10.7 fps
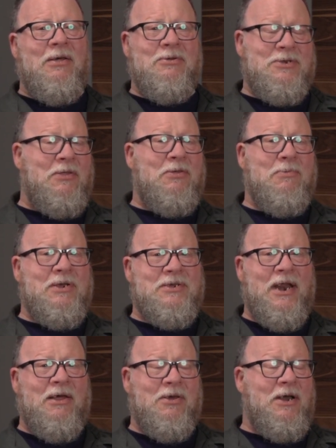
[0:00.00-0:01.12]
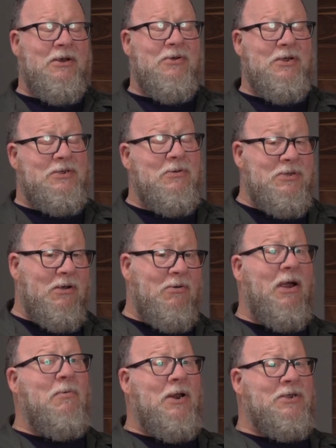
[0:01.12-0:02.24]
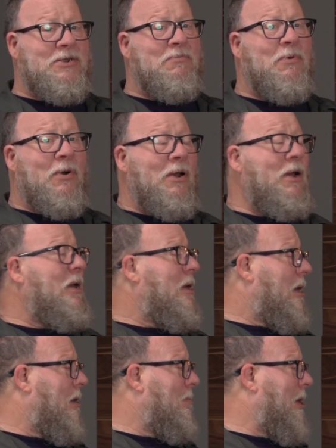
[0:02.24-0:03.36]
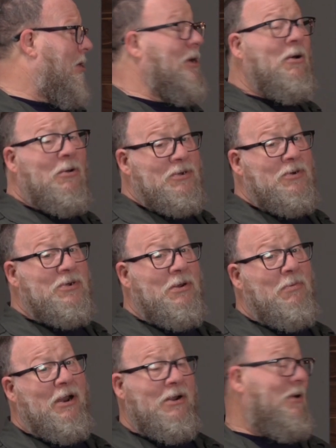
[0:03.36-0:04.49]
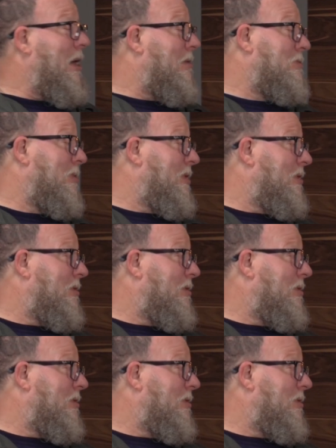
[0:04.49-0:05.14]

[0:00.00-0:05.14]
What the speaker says: There's nothing being sent out of the country. So it's a great way to support American holsters and American craftsmen.